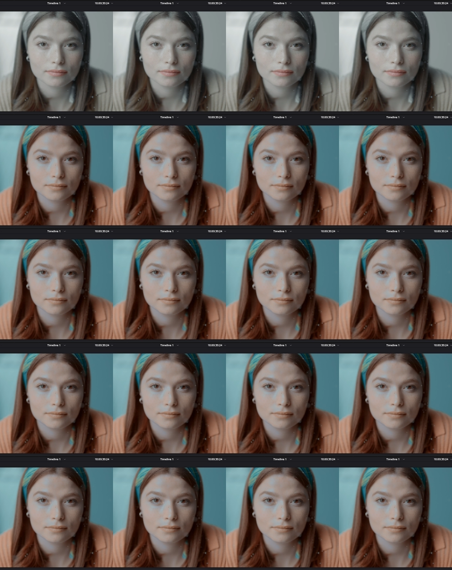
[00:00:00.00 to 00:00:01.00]

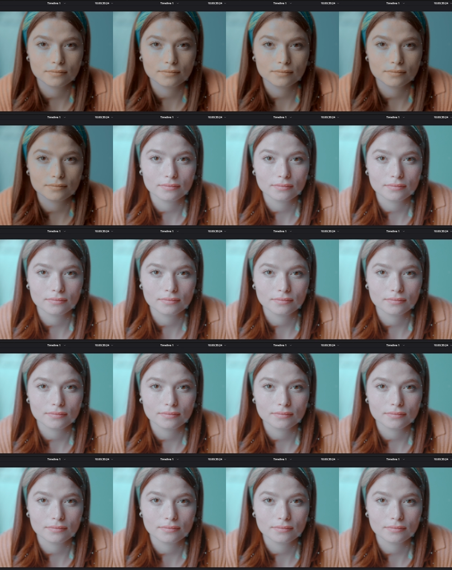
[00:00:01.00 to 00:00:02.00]

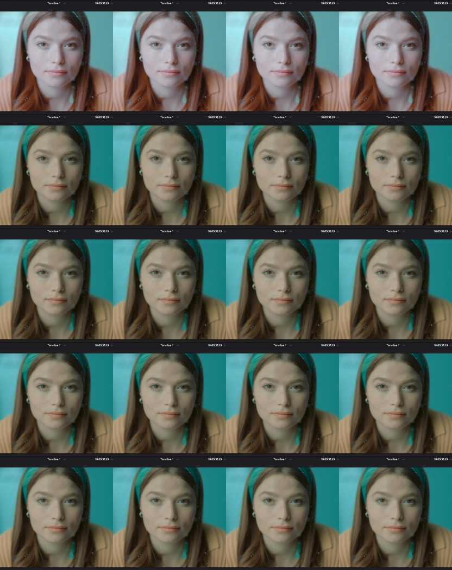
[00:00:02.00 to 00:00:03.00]

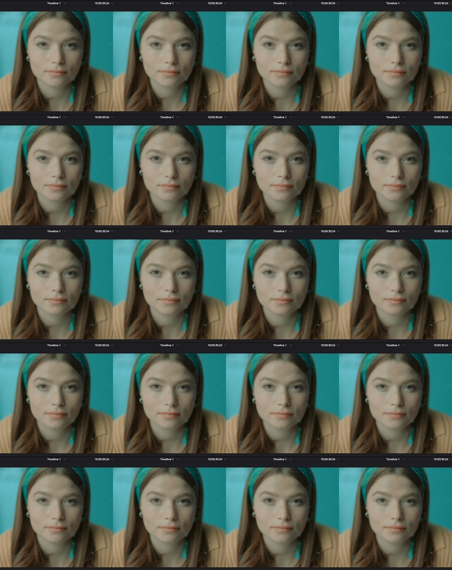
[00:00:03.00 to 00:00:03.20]
(silence)